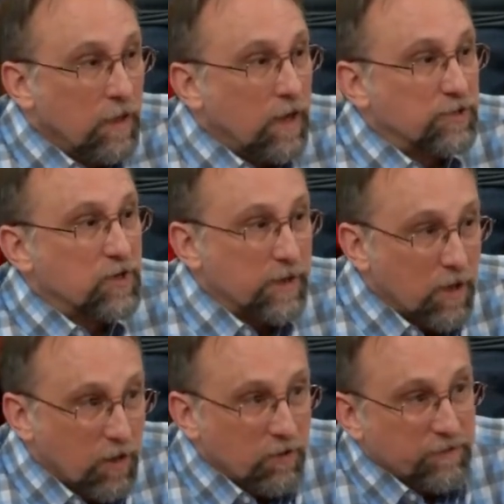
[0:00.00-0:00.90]
I tried
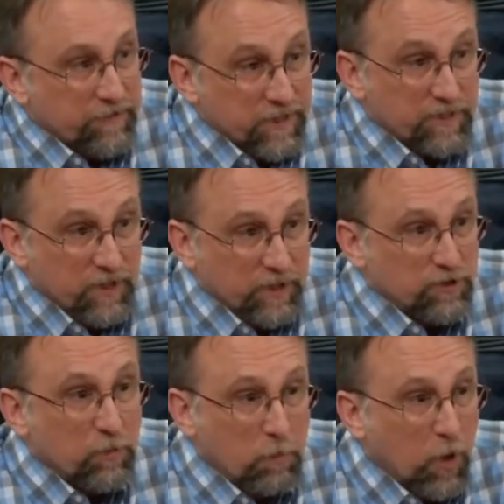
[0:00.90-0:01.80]
all of these things
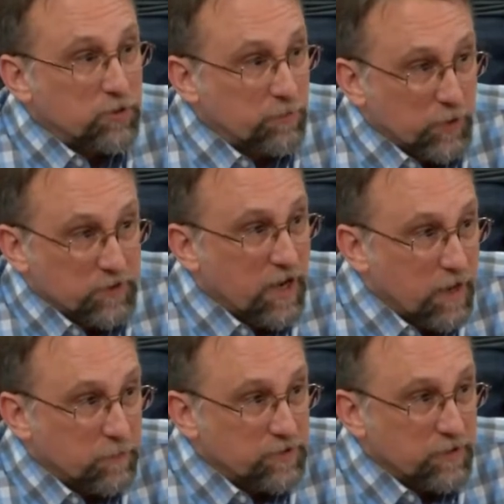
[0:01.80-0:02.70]
multiple
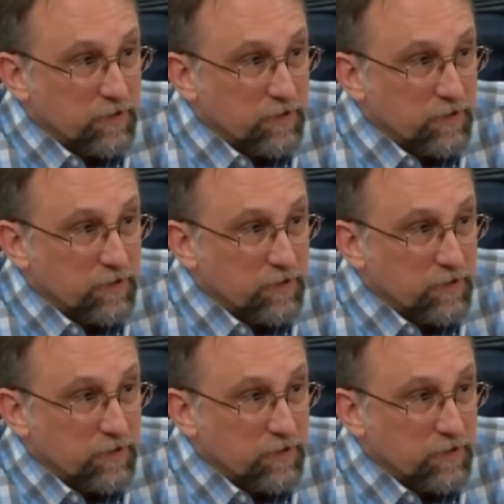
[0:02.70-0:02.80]
times,